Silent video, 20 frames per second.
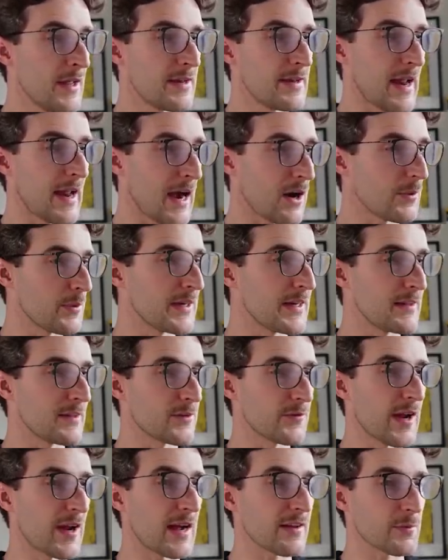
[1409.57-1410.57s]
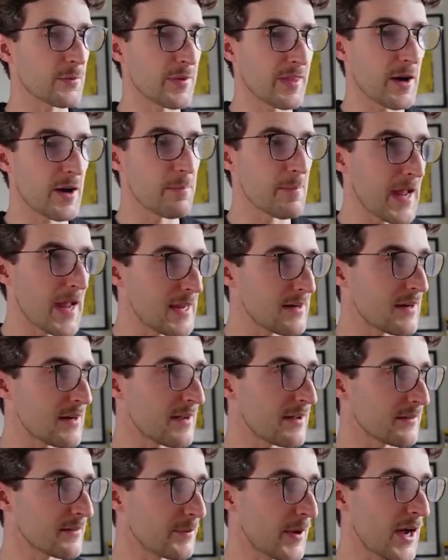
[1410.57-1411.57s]
Now we need to react with
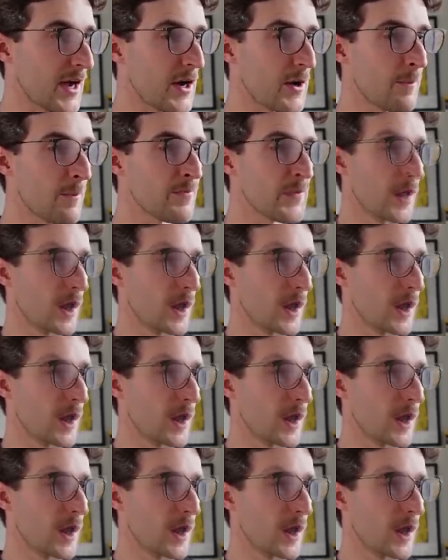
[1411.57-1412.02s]
Almeida as well.